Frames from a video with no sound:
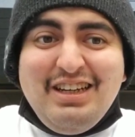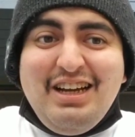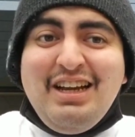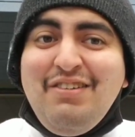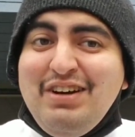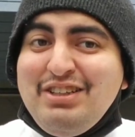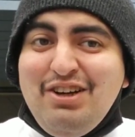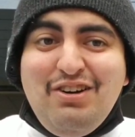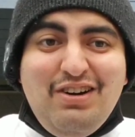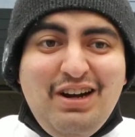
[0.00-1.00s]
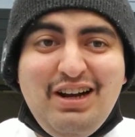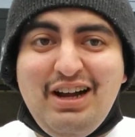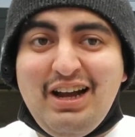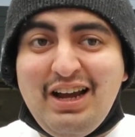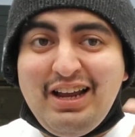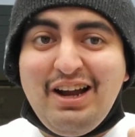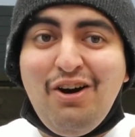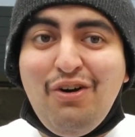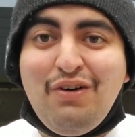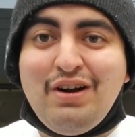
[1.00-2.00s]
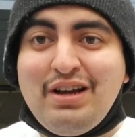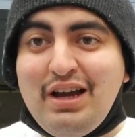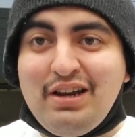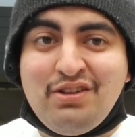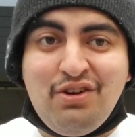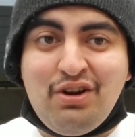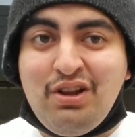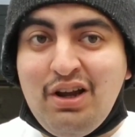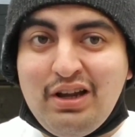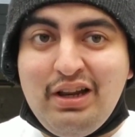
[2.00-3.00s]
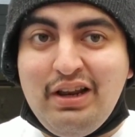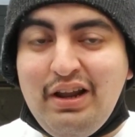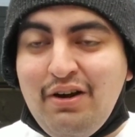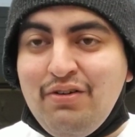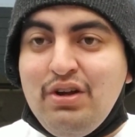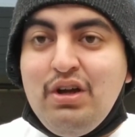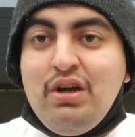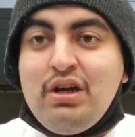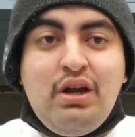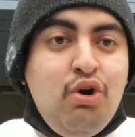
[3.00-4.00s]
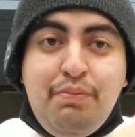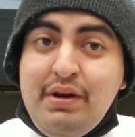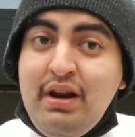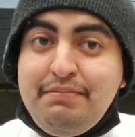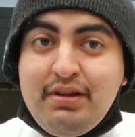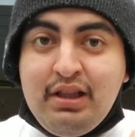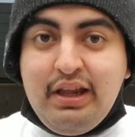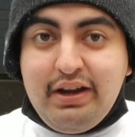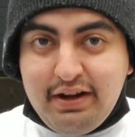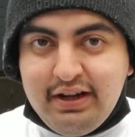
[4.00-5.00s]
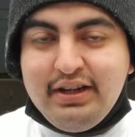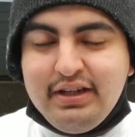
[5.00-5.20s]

Anyways, though, I gotta go. Gotta start clocking in now. Gotta open up the clinic.